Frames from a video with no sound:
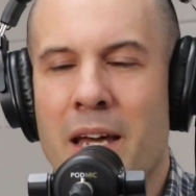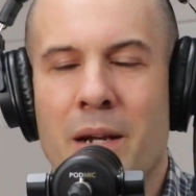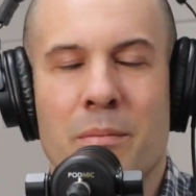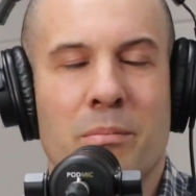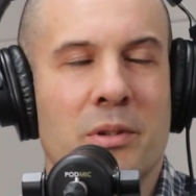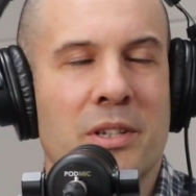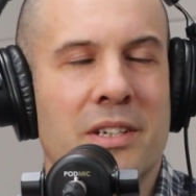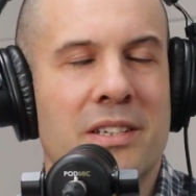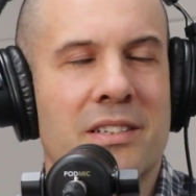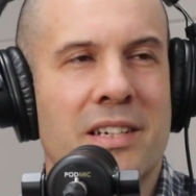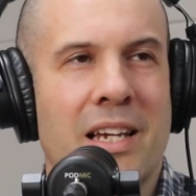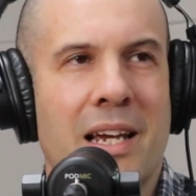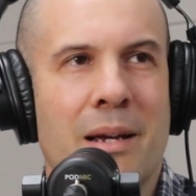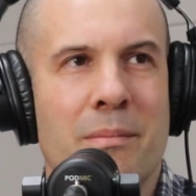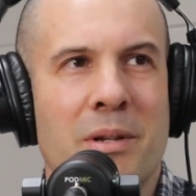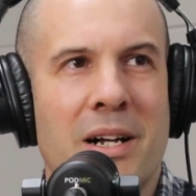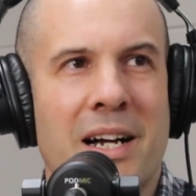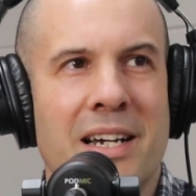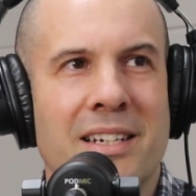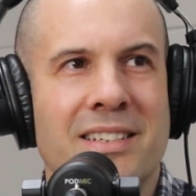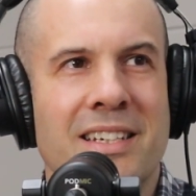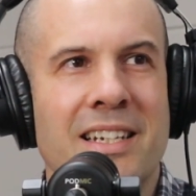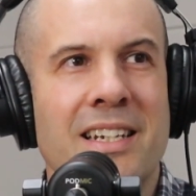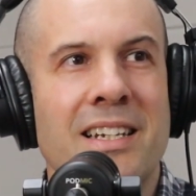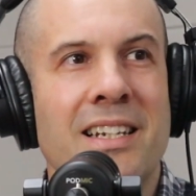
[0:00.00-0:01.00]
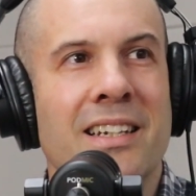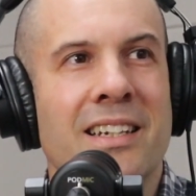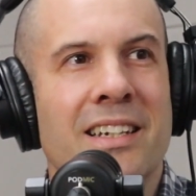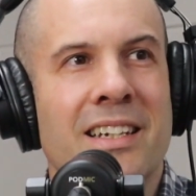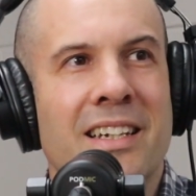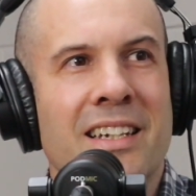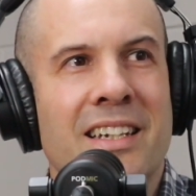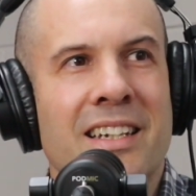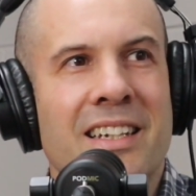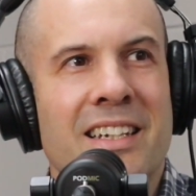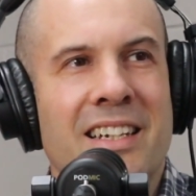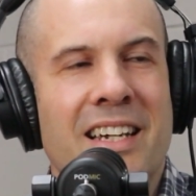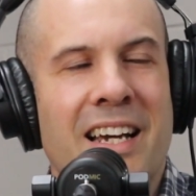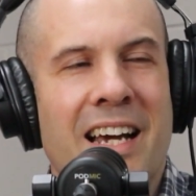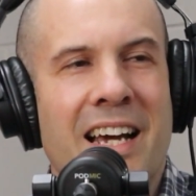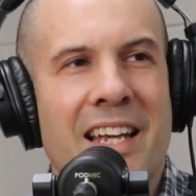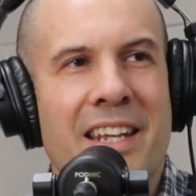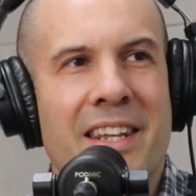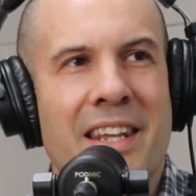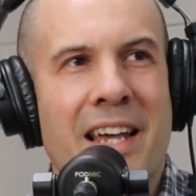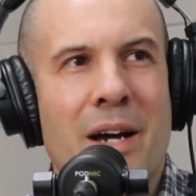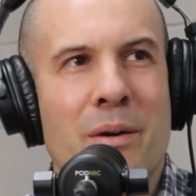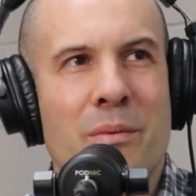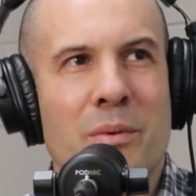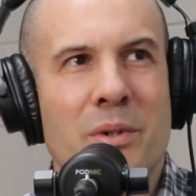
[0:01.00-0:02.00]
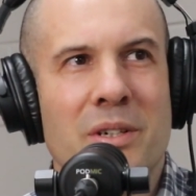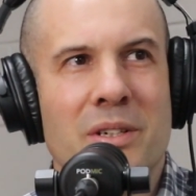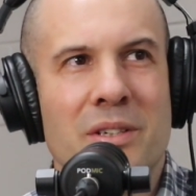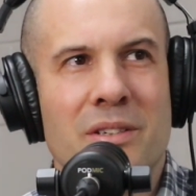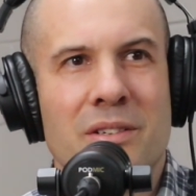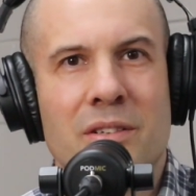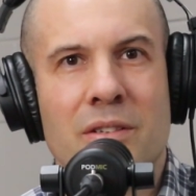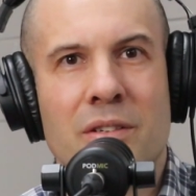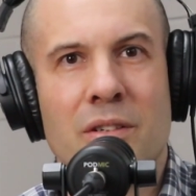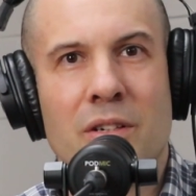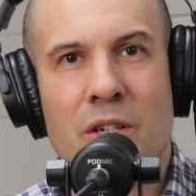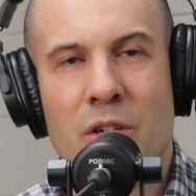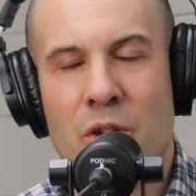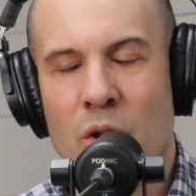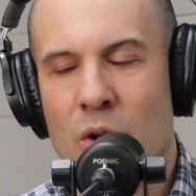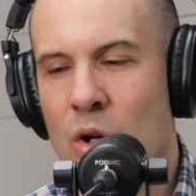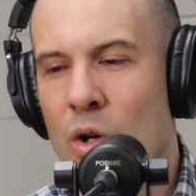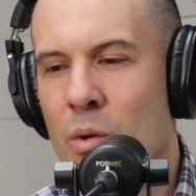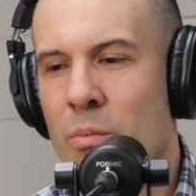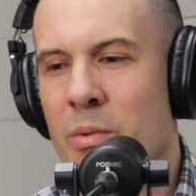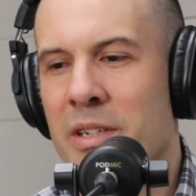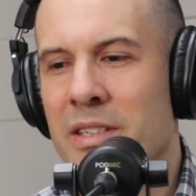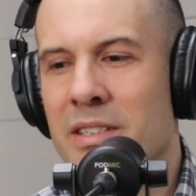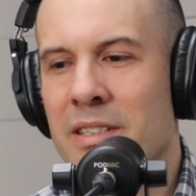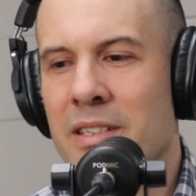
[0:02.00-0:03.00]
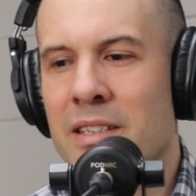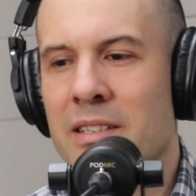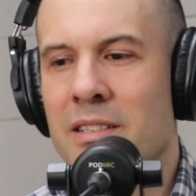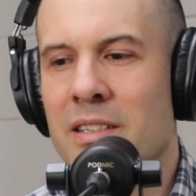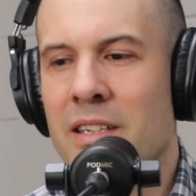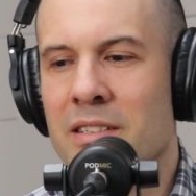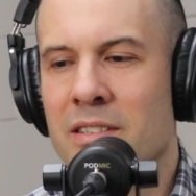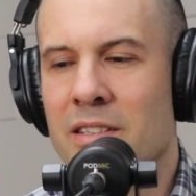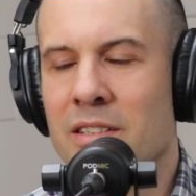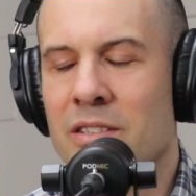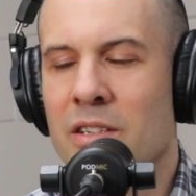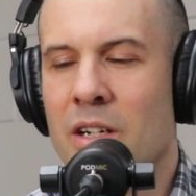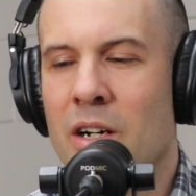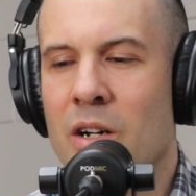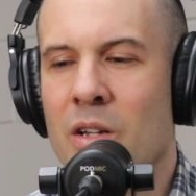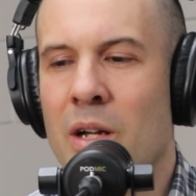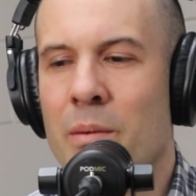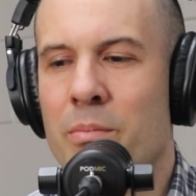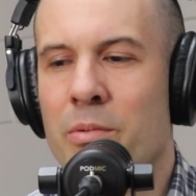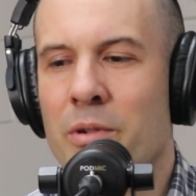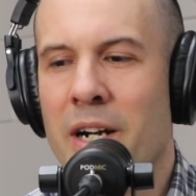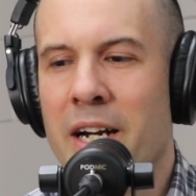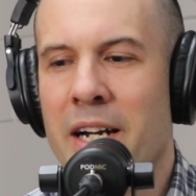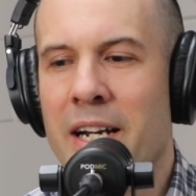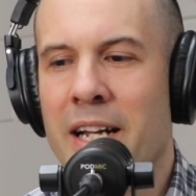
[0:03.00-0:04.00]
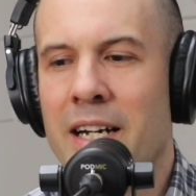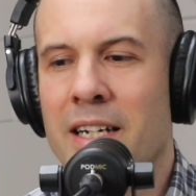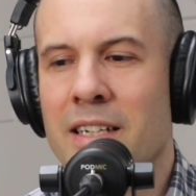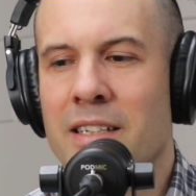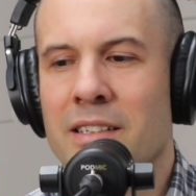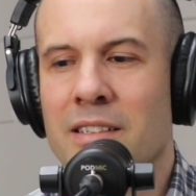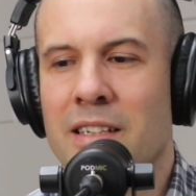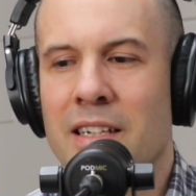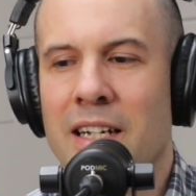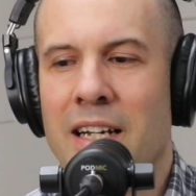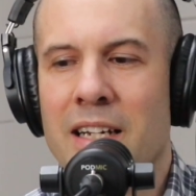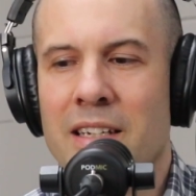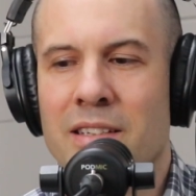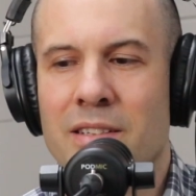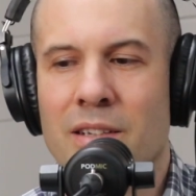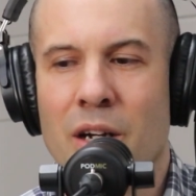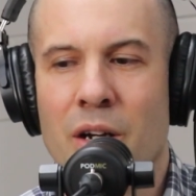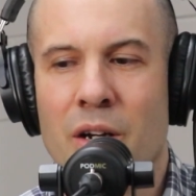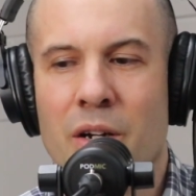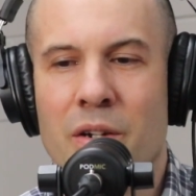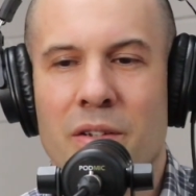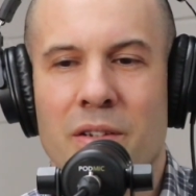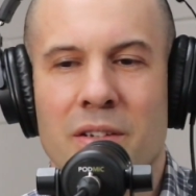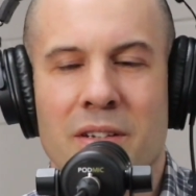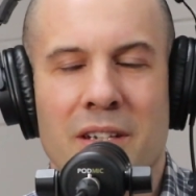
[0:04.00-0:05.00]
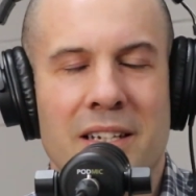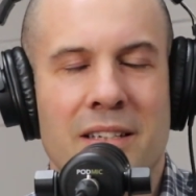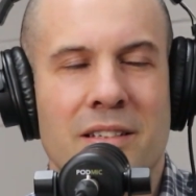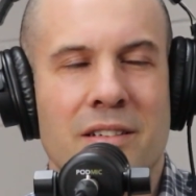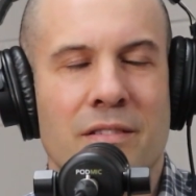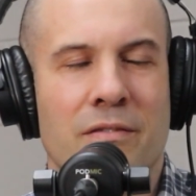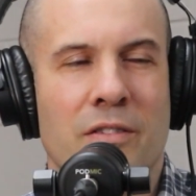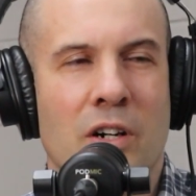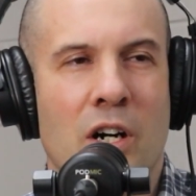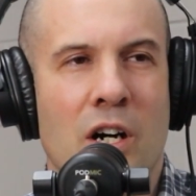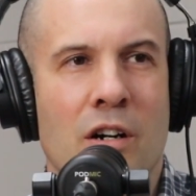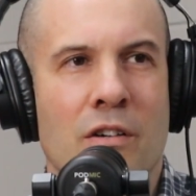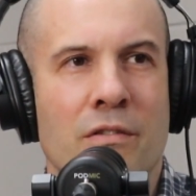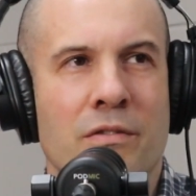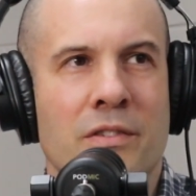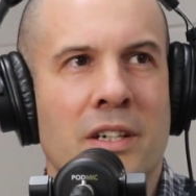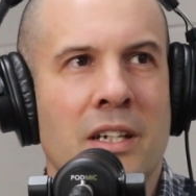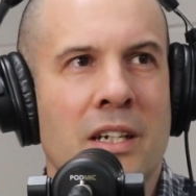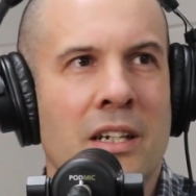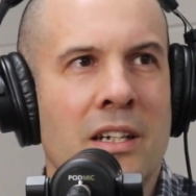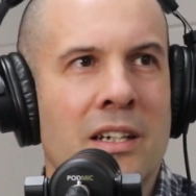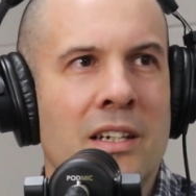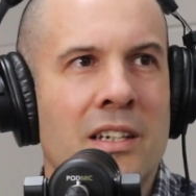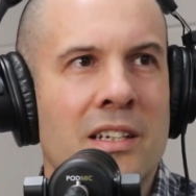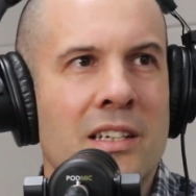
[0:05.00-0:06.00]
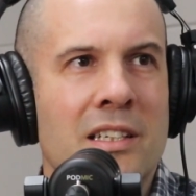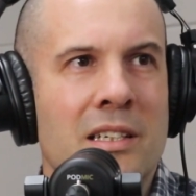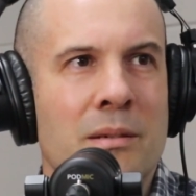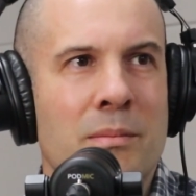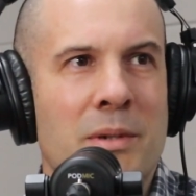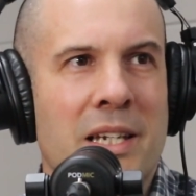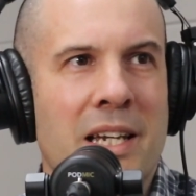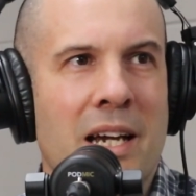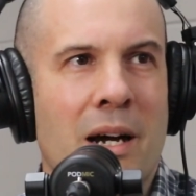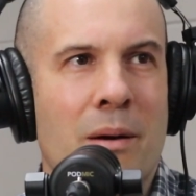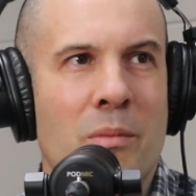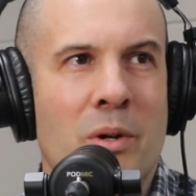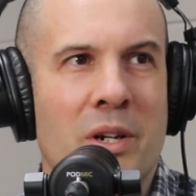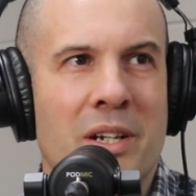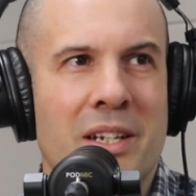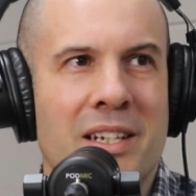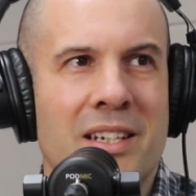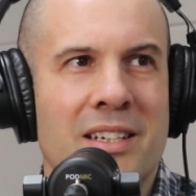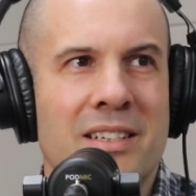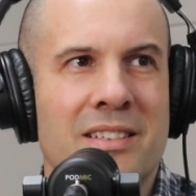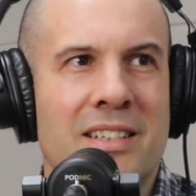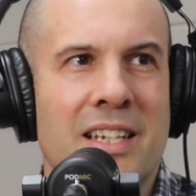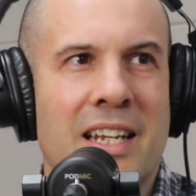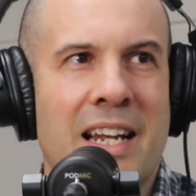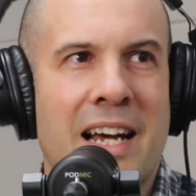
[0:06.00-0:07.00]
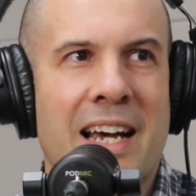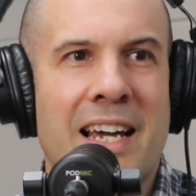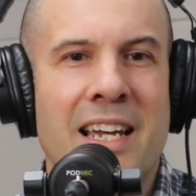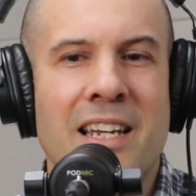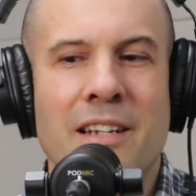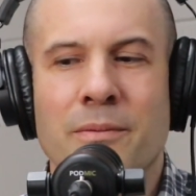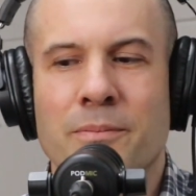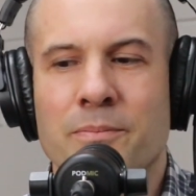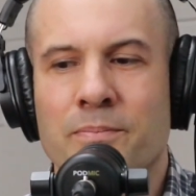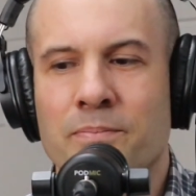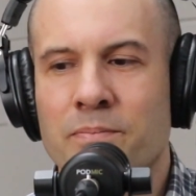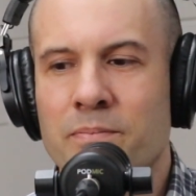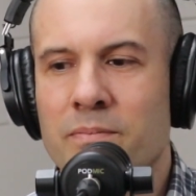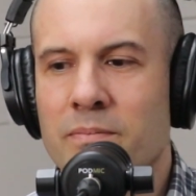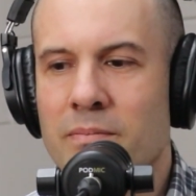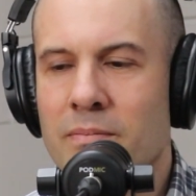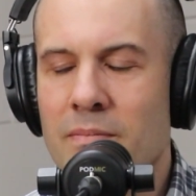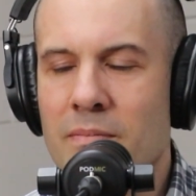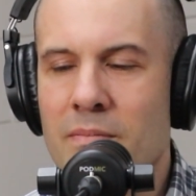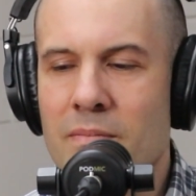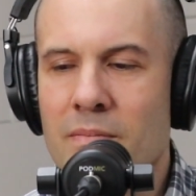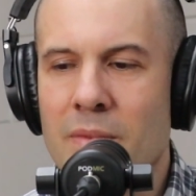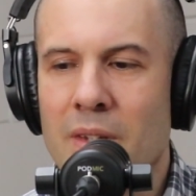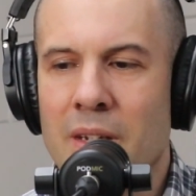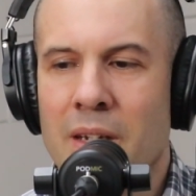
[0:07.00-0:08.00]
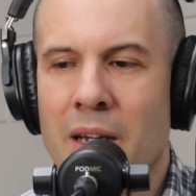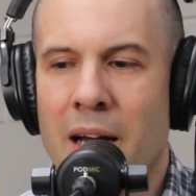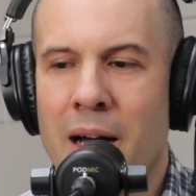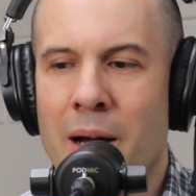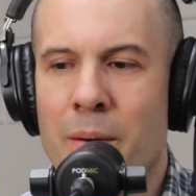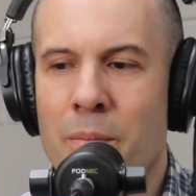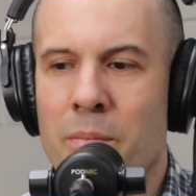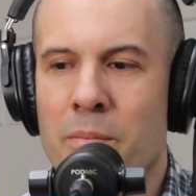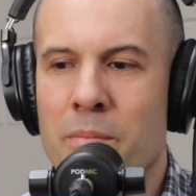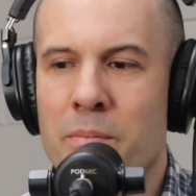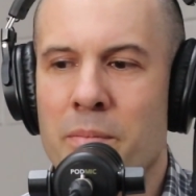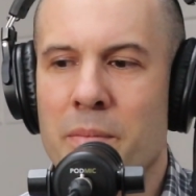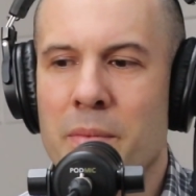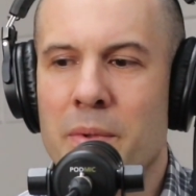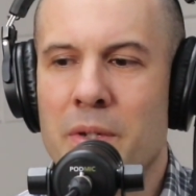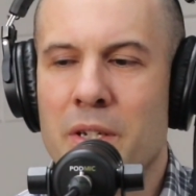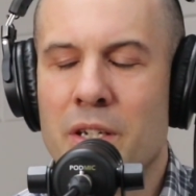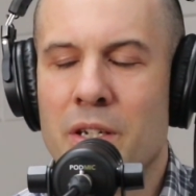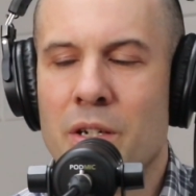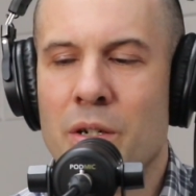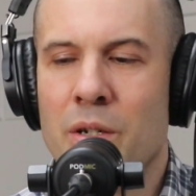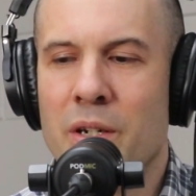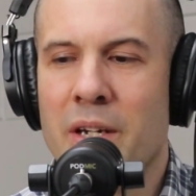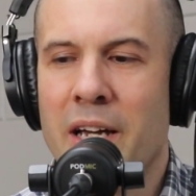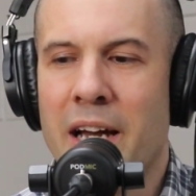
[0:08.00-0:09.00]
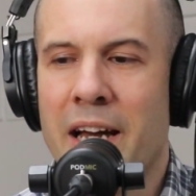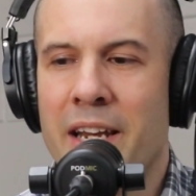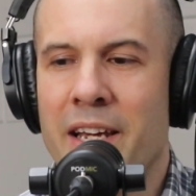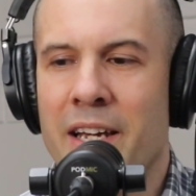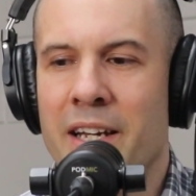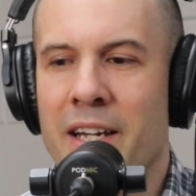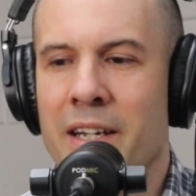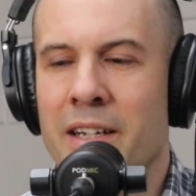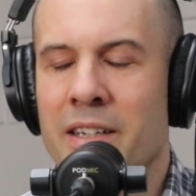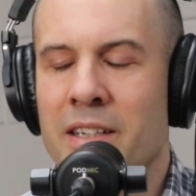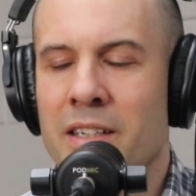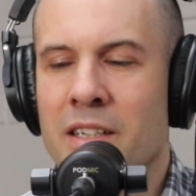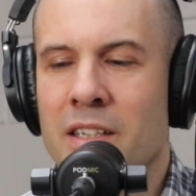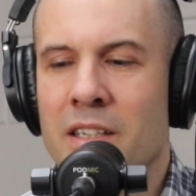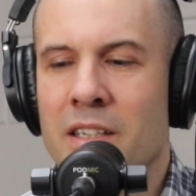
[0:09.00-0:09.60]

Bliss Sandblasting, and that was your business as a sole operator. So it's evolved to become what it is today. You had an